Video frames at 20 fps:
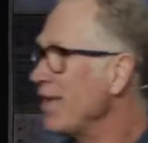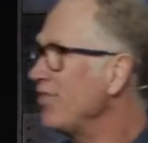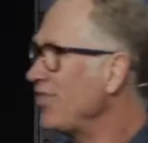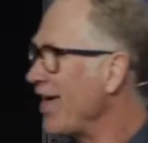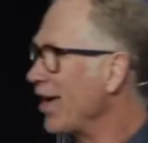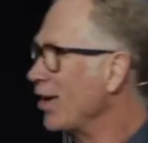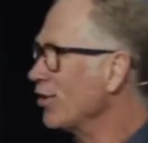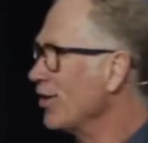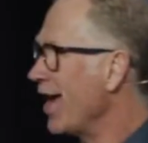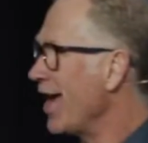
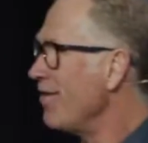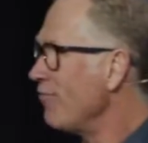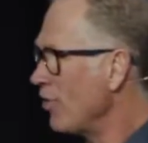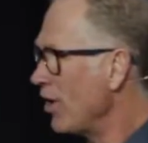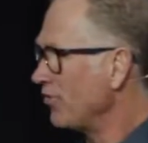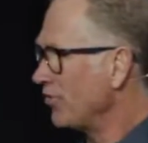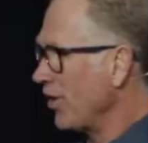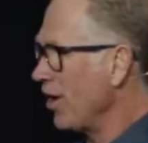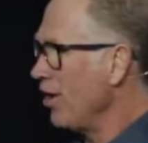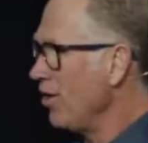Thank you, Dave,
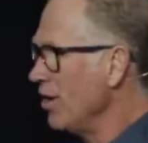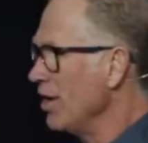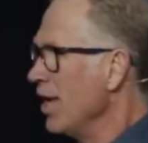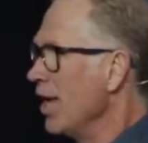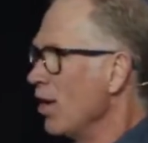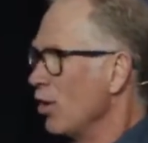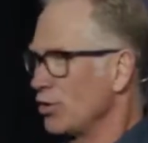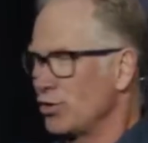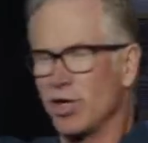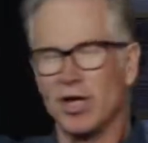right there.
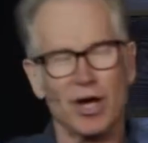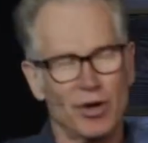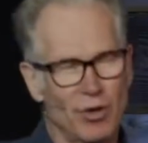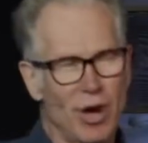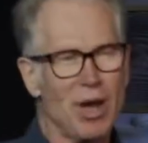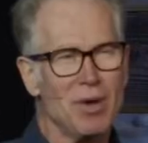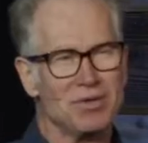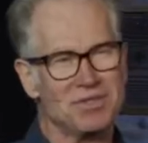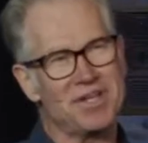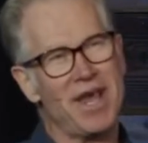Do you
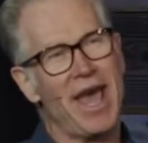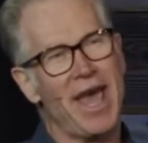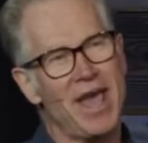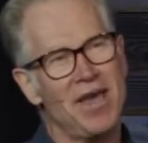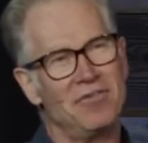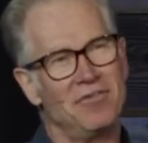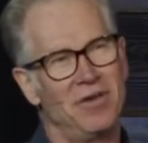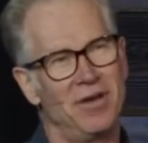agree with Dave?